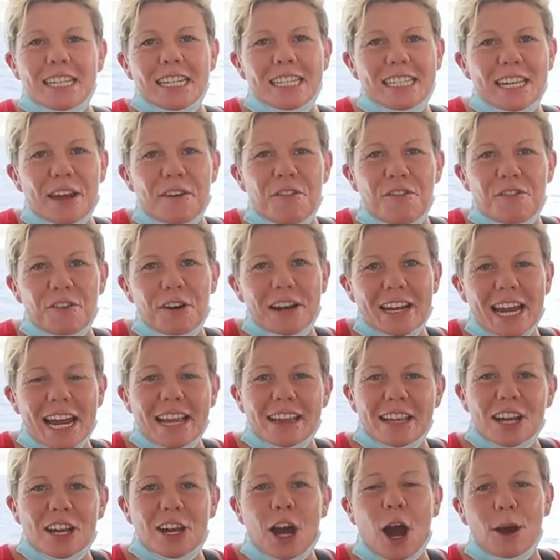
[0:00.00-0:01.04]
the difference in
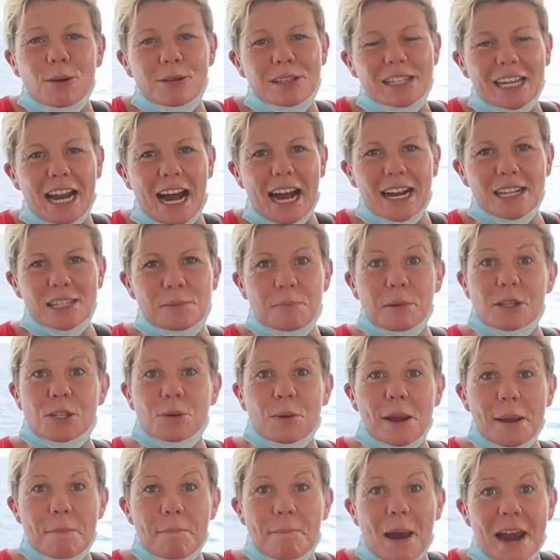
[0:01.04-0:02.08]
the coastlines
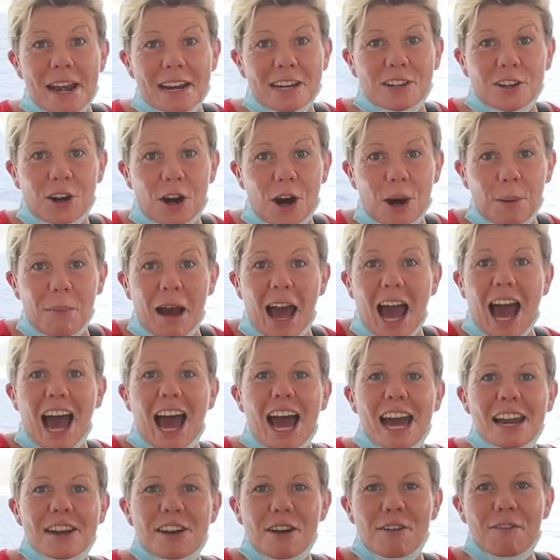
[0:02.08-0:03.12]
between Benidorm
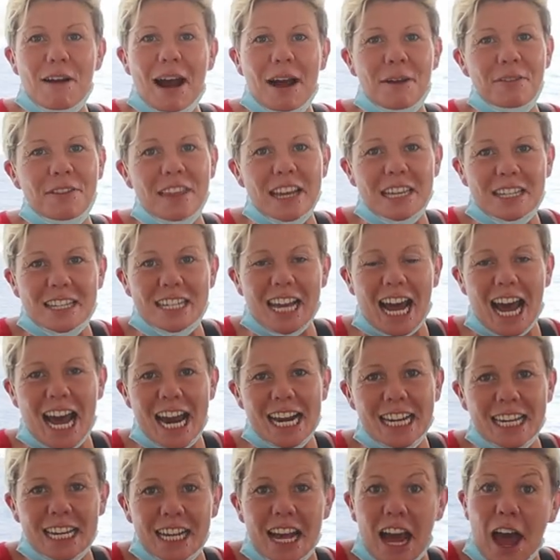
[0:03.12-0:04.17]
and around this
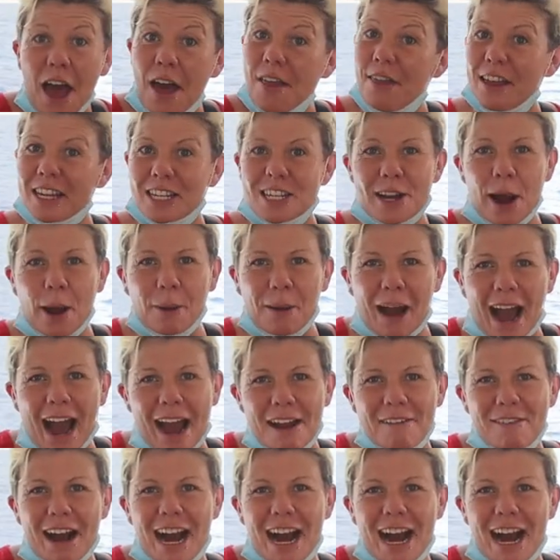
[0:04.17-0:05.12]
side, there's no high